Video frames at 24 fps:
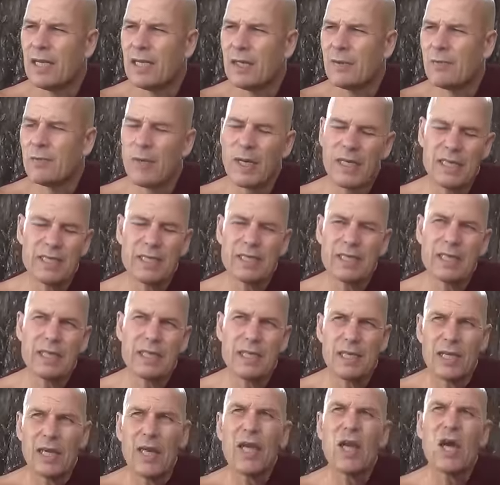But
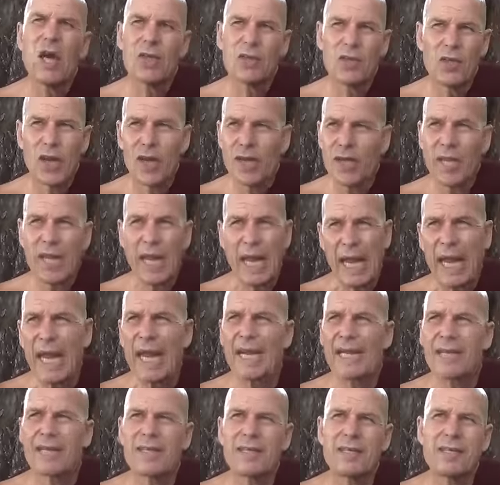uh, on the other
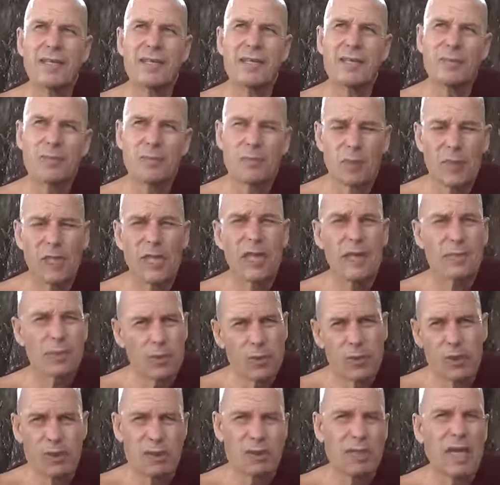hand, being a
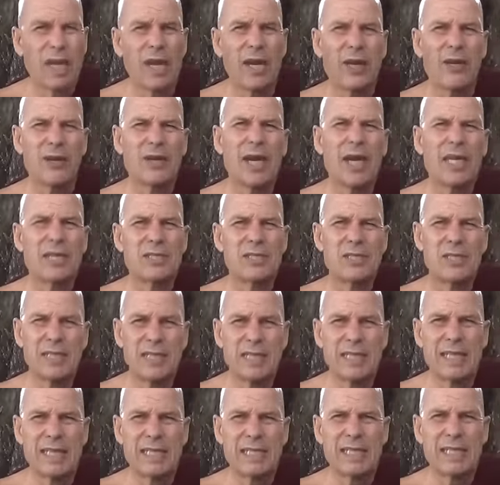Buddhist now, I
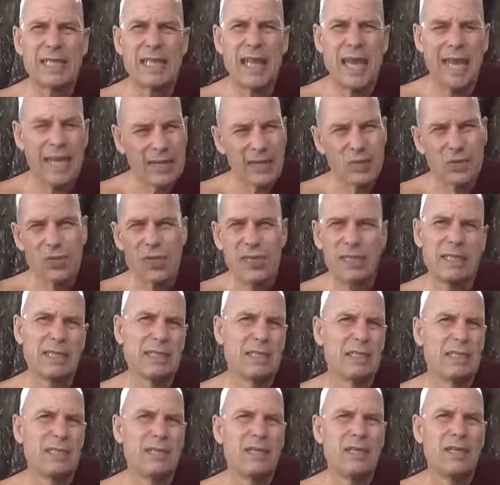see that actually,
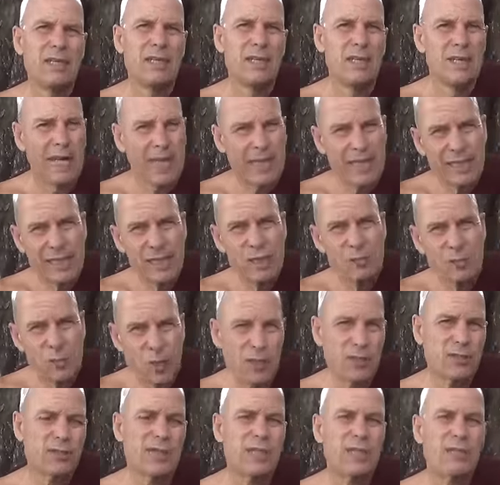like these
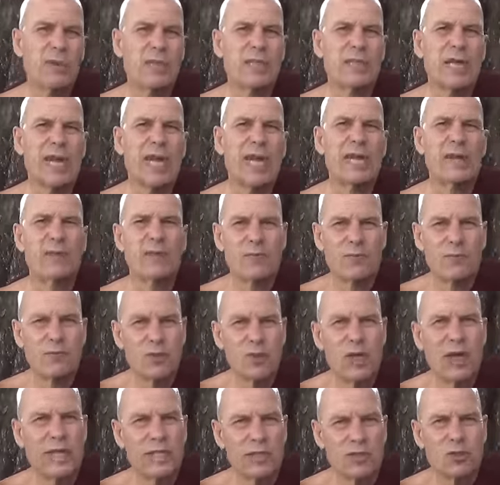monks that were dying
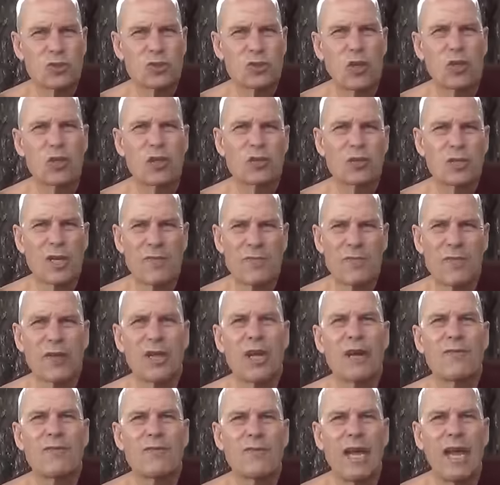and saw the
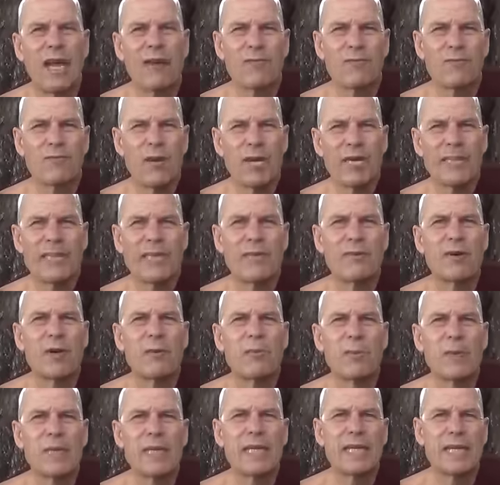suffering of life while they were
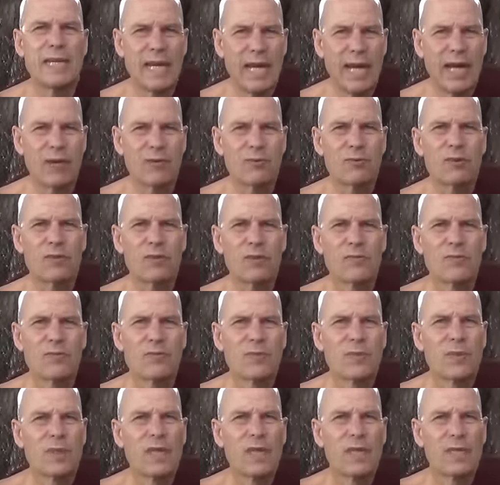bleeding out,
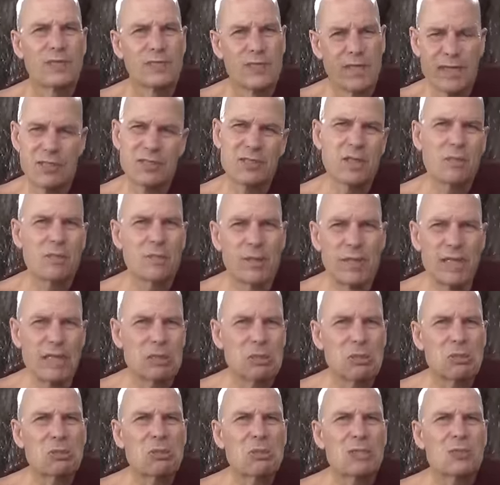take some
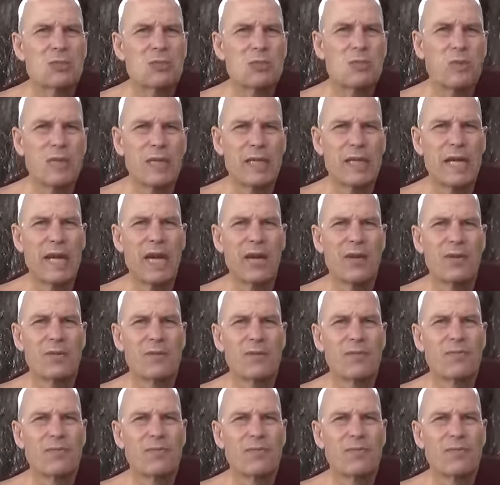minutes to bleed out.